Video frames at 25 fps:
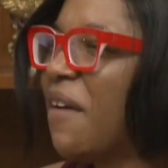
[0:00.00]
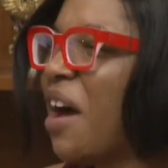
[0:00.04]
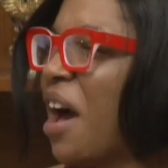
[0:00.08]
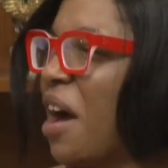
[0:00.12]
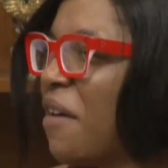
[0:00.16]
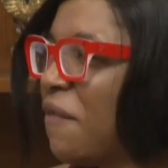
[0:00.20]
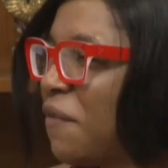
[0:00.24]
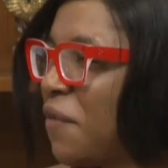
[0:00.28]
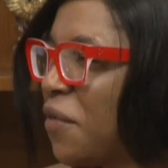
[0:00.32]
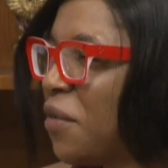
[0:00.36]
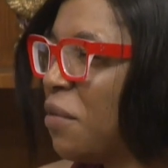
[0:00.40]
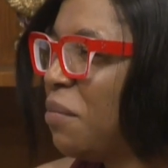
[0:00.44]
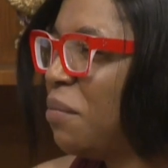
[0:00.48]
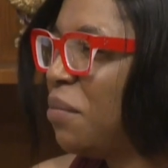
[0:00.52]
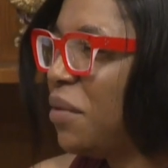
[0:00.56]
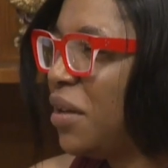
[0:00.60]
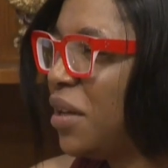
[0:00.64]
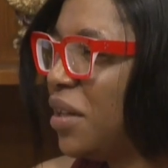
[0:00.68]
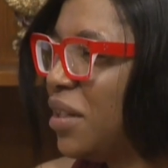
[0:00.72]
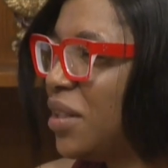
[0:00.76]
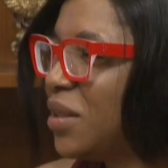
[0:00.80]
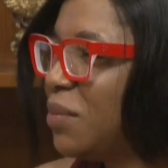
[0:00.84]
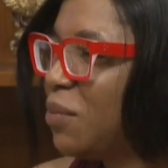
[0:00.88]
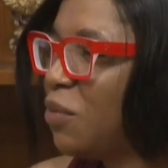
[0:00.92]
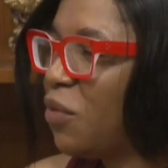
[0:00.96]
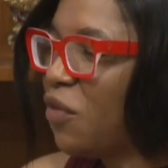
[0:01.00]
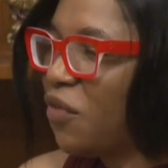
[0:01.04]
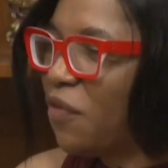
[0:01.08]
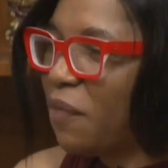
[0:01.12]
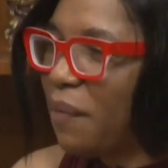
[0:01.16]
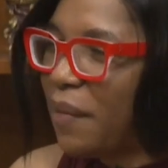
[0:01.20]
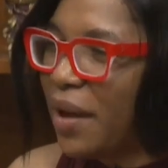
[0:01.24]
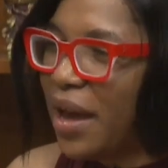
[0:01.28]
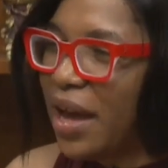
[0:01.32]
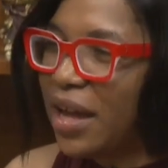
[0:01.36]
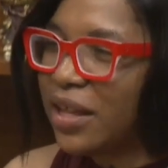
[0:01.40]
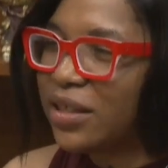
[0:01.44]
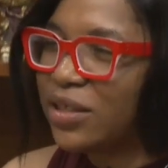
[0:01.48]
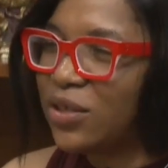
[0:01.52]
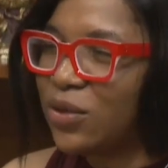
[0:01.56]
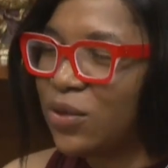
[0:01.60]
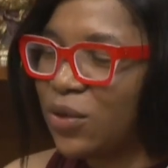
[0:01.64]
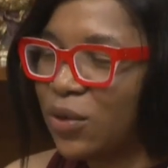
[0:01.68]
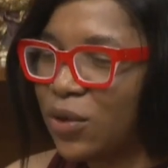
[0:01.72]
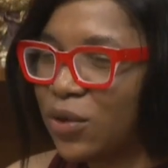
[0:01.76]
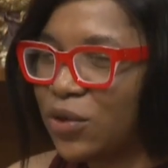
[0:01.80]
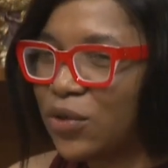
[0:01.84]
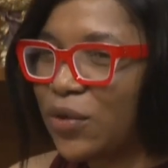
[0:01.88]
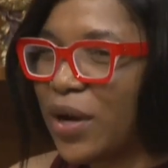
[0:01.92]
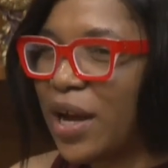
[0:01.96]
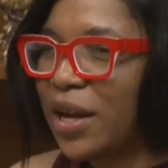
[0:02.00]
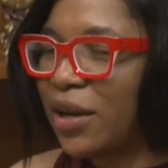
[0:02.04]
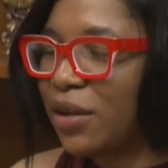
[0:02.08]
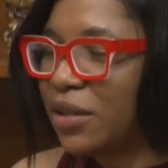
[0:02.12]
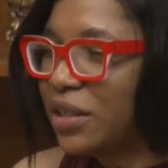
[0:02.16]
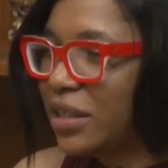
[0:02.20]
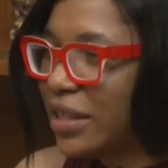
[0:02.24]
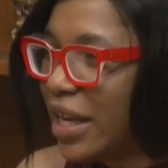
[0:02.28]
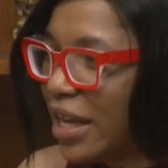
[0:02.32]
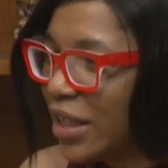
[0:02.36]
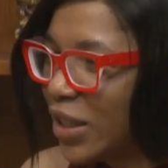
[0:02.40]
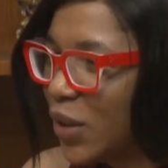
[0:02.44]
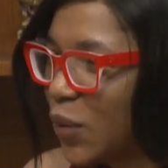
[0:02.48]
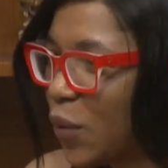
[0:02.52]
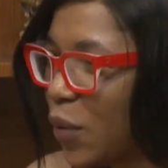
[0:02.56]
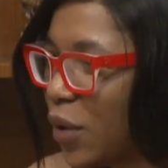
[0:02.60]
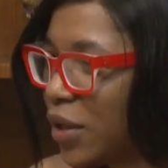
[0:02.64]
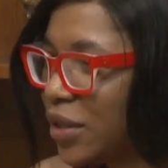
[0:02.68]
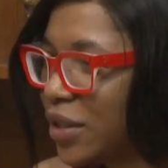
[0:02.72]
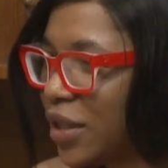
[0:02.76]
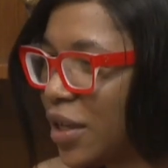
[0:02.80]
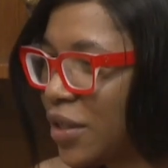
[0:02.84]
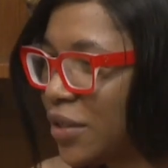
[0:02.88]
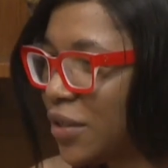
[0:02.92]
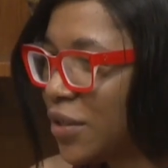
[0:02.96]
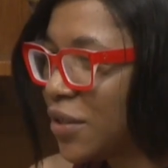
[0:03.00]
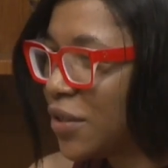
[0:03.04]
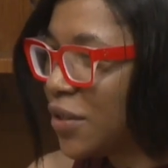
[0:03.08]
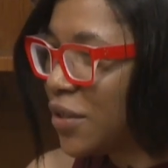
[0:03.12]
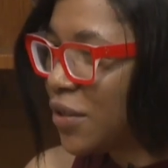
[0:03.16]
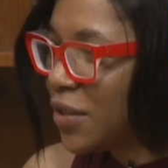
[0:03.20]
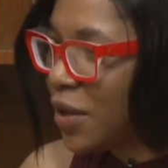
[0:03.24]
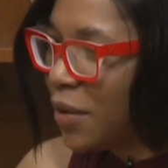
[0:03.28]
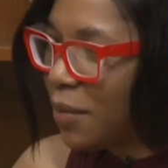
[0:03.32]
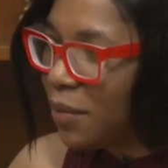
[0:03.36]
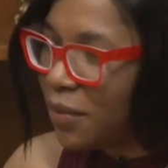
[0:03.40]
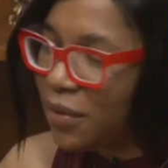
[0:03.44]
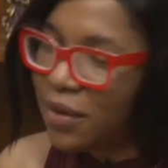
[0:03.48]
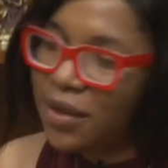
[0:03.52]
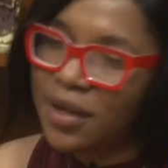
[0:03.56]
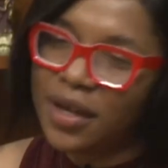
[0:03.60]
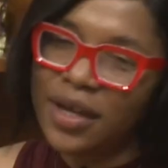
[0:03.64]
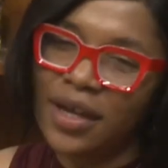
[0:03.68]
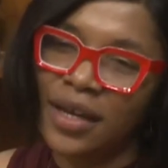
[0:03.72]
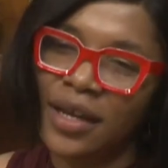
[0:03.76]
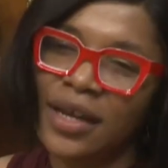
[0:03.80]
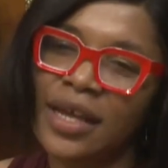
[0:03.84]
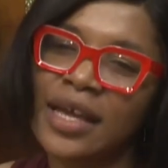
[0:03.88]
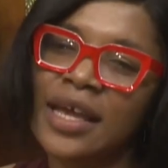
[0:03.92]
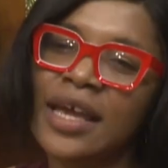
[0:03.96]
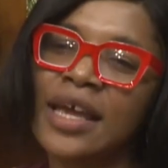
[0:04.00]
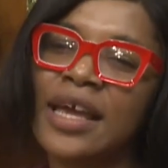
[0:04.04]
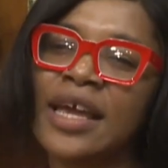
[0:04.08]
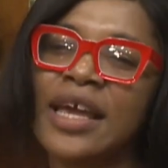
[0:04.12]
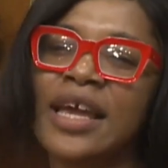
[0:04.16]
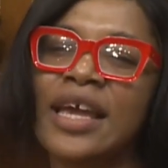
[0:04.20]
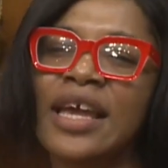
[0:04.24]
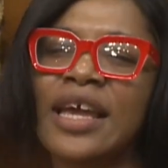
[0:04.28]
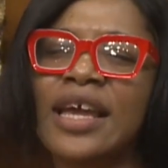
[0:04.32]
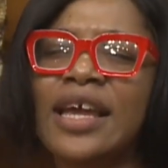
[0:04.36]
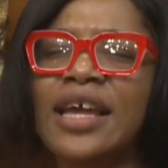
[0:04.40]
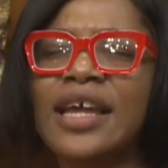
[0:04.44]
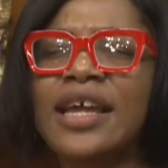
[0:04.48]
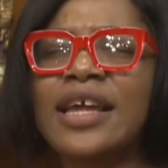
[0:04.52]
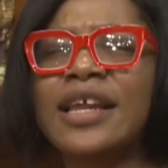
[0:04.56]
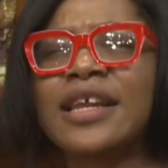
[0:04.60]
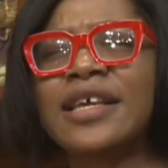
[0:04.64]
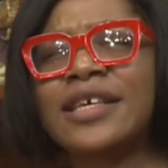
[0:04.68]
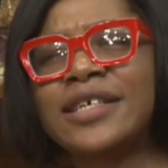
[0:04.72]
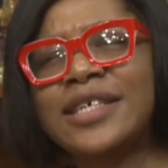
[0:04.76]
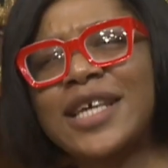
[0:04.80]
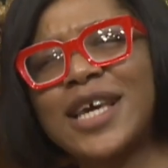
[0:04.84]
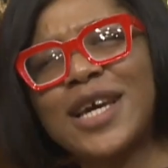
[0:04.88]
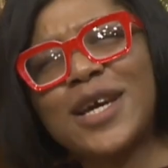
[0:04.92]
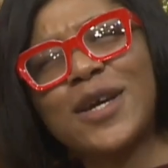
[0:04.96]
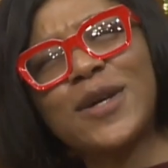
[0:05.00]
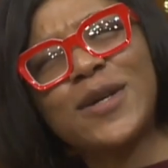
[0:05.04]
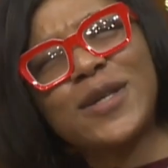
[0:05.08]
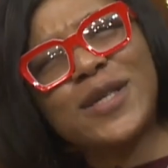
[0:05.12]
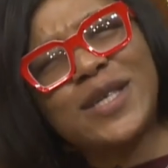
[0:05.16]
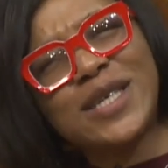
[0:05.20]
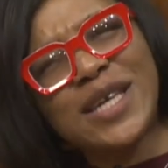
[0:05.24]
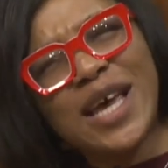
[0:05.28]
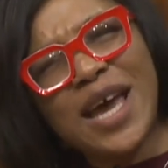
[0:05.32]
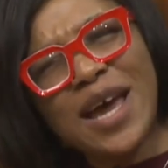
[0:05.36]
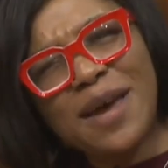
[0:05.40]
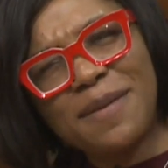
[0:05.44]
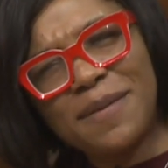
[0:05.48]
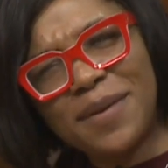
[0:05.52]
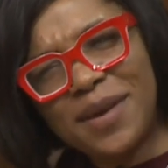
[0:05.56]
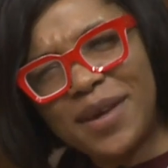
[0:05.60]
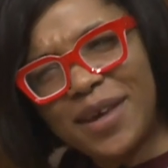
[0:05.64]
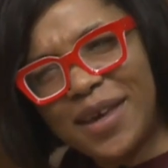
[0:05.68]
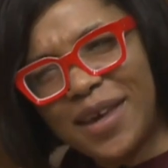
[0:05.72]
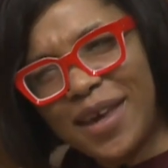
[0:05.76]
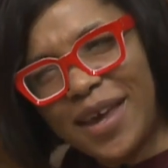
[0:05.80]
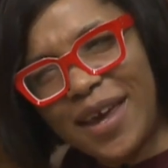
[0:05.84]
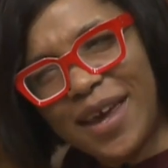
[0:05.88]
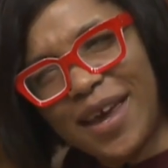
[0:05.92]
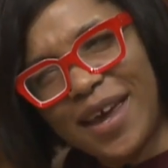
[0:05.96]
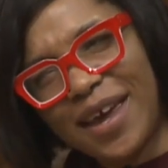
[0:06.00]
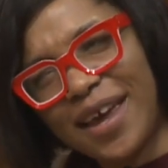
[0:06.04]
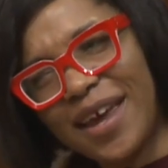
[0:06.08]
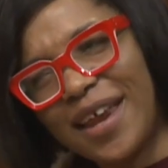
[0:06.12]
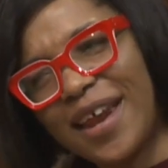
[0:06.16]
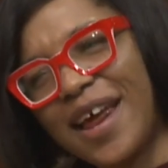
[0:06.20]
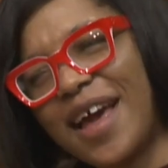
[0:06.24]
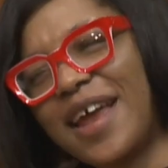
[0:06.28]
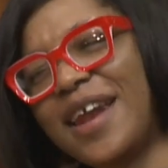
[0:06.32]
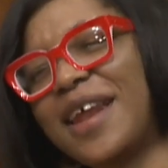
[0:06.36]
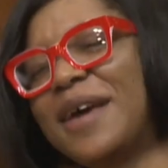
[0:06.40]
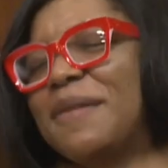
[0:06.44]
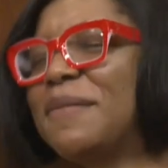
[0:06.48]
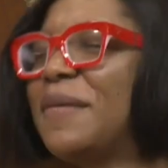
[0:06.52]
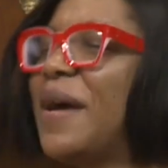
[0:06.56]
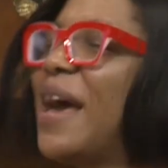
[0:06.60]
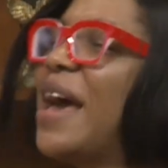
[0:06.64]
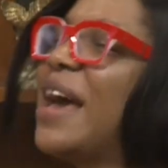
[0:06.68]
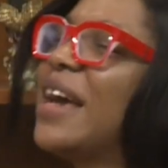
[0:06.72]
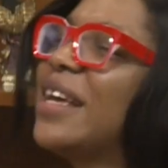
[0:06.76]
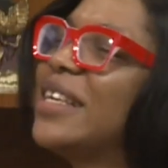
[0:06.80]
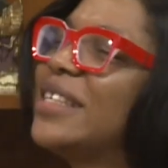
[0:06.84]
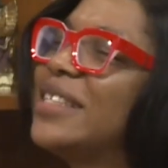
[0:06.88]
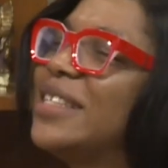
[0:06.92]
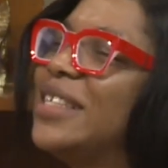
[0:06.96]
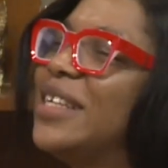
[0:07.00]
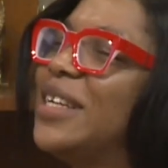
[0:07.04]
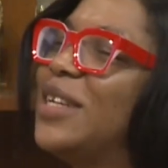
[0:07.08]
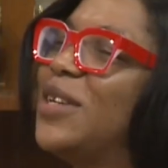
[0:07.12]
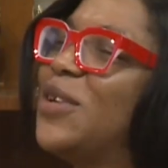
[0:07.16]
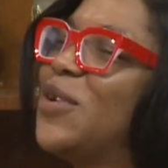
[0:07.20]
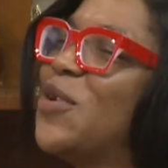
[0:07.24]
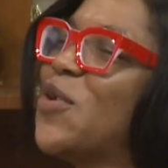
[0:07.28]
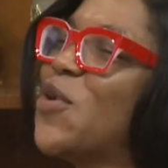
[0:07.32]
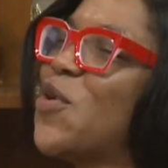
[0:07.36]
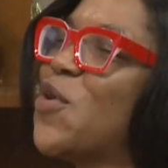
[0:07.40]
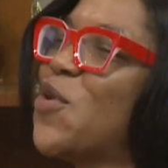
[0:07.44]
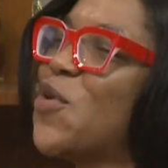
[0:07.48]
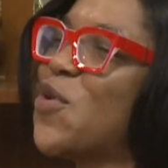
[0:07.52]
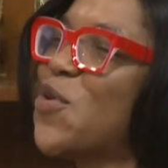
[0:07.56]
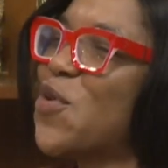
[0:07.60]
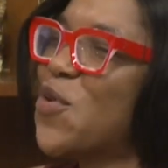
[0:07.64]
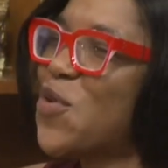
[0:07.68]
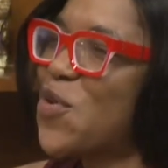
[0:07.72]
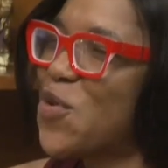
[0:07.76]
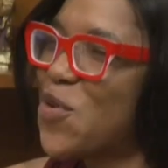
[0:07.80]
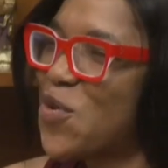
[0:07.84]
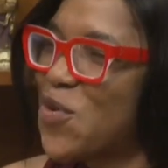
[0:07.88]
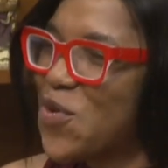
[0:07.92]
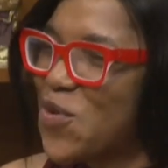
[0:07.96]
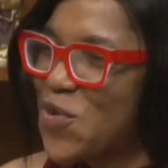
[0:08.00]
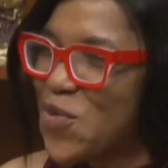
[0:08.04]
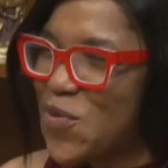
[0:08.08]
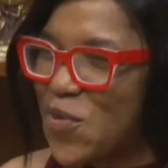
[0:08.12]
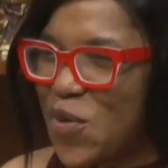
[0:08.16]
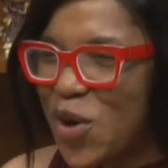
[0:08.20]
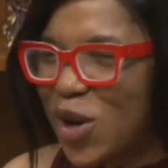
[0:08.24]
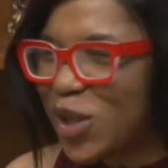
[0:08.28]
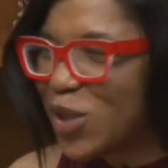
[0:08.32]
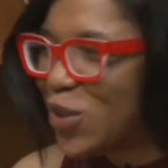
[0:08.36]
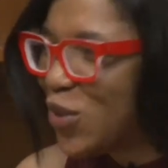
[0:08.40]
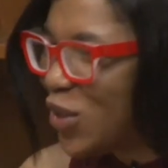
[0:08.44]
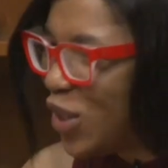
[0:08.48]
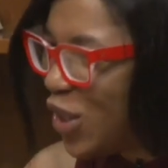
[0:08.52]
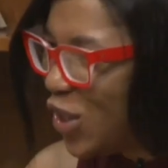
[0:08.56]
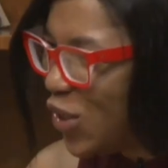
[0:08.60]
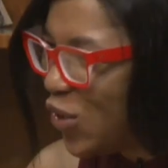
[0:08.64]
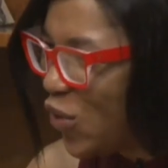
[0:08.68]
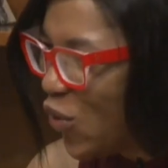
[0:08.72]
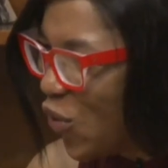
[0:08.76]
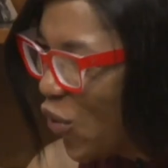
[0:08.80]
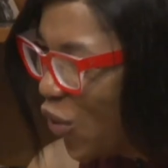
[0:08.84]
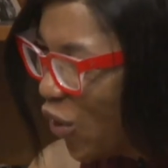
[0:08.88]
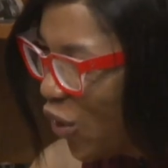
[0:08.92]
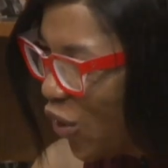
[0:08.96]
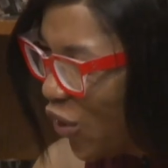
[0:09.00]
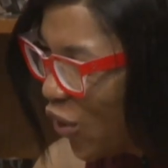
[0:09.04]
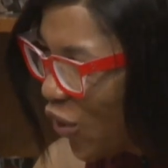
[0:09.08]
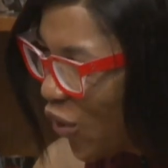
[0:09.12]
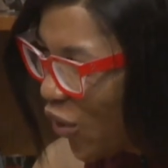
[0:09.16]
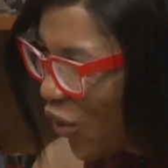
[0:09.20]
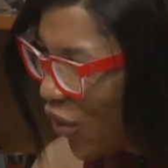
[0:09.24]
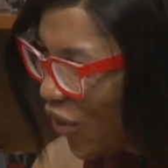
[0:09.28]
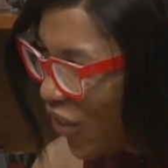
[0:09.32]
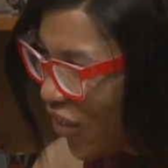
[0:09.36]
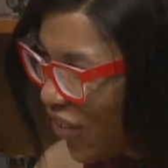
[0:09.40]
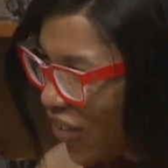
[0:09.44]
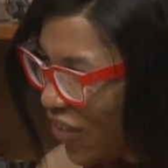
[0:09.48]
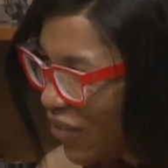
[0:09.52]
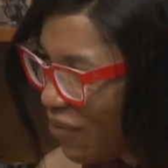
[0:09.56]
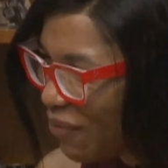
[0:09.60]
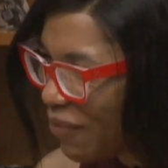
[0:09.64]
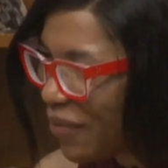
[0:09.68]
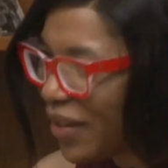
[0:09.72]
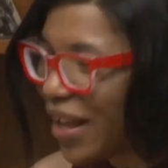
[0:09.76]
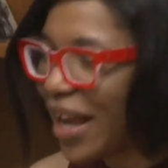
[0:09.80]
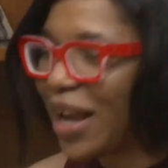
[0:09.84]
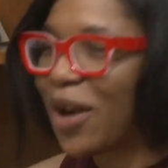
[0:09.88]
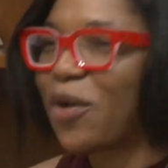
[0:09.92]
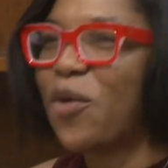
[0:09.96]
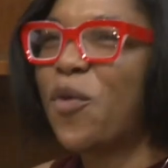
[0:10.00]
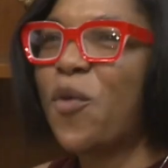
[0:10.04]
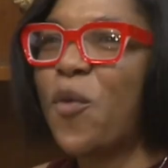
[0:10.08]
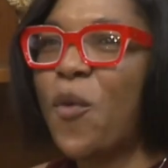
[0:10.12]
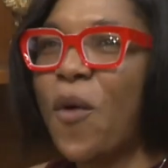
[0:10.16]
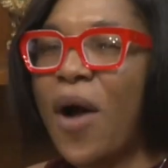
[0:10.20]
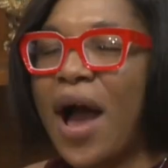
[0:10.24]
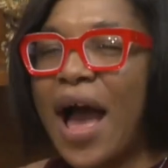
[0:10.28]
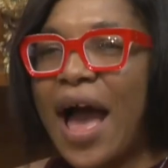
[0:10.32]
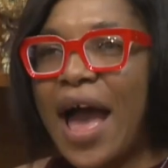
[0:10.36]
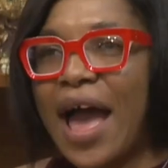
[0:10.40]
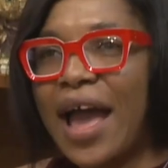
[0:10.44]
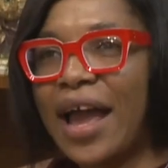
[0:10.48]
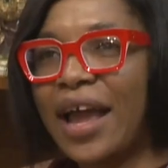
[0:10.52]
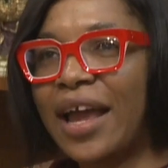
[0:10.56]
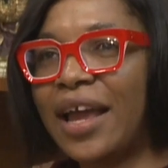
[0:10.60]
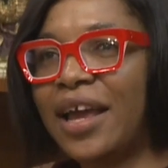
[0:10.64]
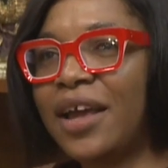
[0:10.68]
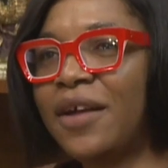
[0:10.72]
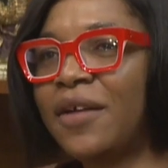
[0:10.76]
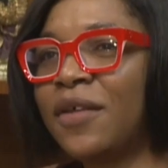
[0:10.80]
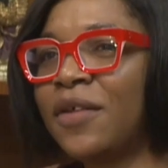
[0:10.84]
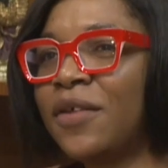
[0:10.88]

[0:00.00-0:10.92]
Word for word: Afrobeat yeah, movement, you know, trying to test waters or something. Mm -hmm. And the second time again, and I'm asking, what's really going hmm. on? Mm. Like, why?